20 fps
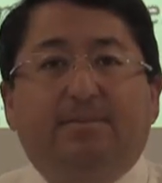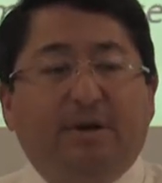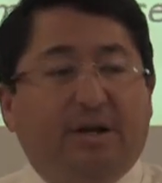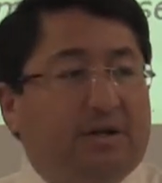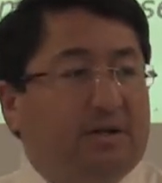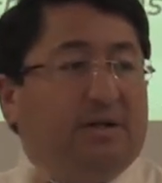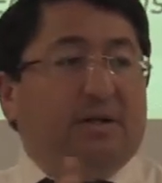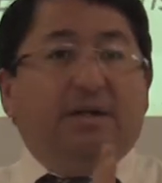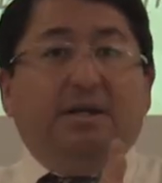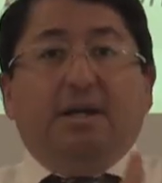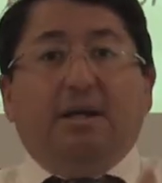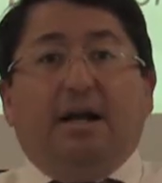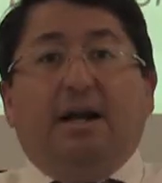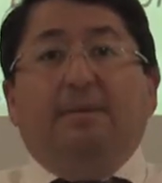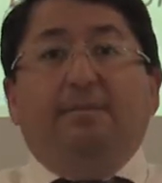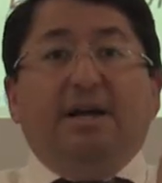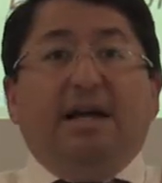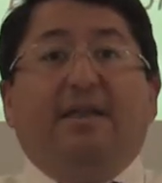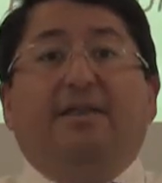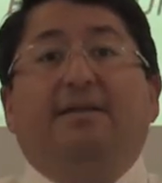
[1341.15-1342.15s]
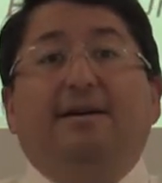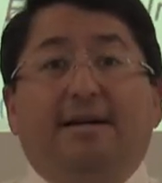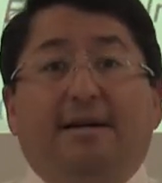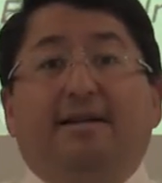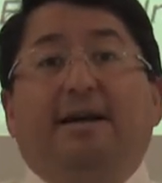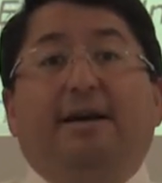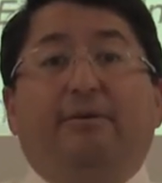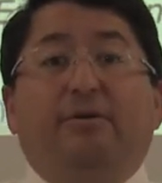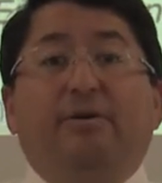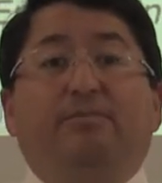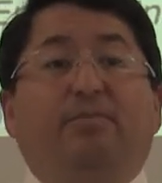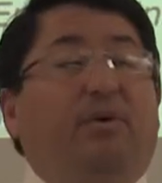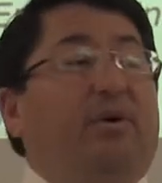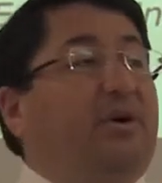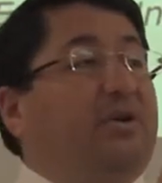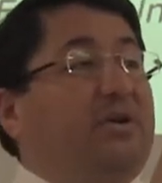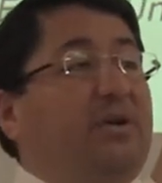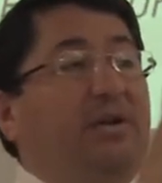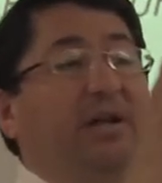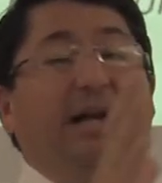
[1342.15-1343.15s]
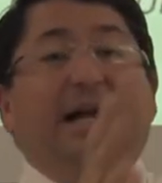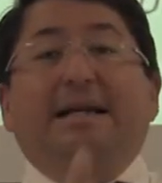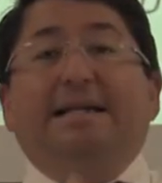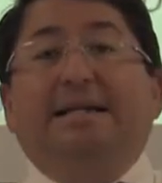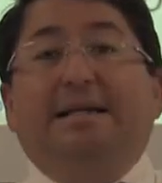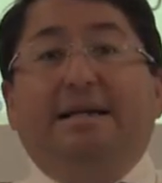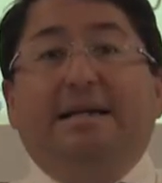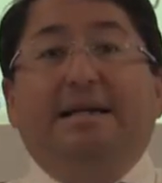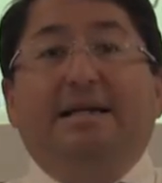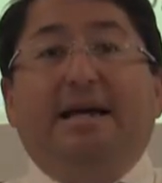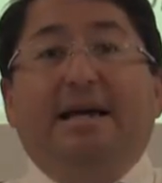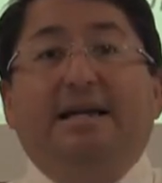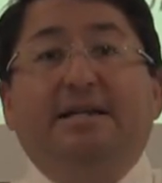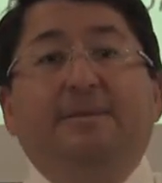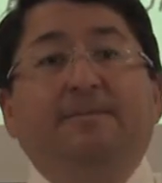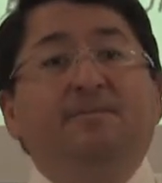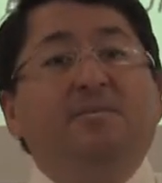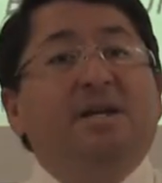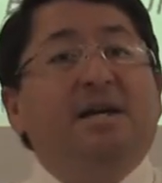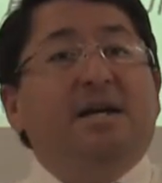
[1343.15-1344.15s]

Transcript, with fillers: because this is going to be a 30-day report. So the last 30 days